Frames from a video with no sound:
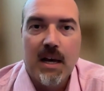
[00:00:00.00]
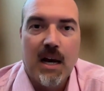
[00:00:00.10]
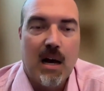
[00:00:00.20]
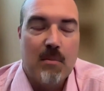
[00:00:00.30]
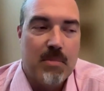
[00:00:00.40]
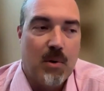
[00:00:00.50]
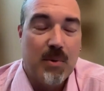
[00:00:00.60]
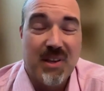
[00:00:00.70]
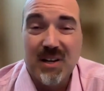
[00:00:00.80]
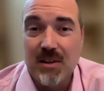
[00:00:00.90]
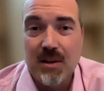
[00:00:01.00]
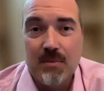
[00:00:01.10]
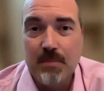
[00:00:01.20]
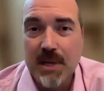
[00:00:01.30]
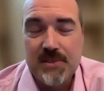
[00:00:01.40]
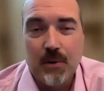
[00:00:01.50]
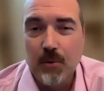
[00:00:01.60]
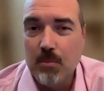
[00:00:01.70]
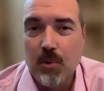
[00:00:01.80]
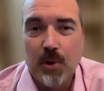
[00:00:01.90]
But with like a basic
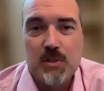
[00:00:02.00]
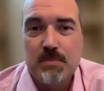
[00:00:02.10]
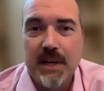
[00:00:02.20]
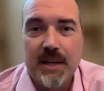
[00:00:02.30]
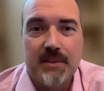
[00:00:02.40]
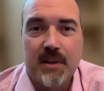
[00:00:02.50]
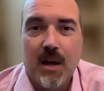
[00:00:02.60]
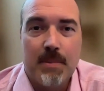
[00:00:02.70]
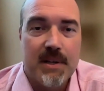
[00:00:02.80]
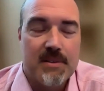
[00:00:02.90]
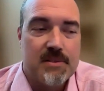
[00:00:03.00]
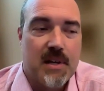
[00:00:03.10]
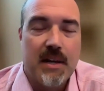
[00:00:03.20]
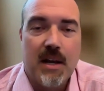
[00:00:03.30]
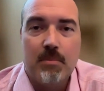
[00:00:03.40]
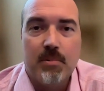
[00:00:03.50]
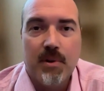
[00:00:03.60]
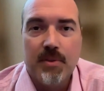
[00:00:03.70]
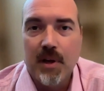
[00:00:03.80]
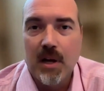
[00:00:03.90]
group mortgage plan, the company can sign up
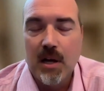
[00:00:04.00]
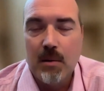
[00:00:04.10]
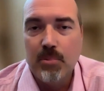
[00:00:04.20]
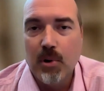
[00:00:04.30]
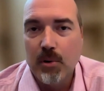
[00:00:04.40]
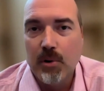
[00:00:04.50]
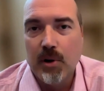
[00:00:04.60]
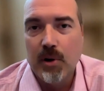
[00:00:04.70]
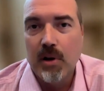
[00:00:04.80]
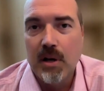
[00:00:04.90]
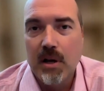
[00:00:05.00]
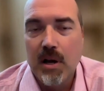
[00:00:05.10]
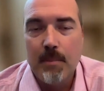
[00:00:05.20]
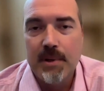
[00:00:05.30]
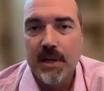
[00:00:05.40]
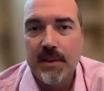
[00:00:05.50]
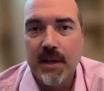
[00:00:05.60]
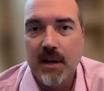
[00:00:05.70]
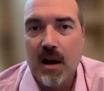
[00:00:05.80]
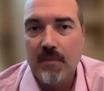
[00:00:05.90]
with a broker or a company
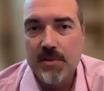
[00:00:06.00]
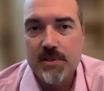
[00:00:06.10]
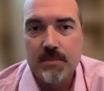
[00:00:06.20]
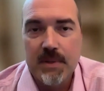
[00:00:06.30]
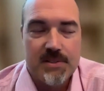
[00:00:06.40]
that offers them.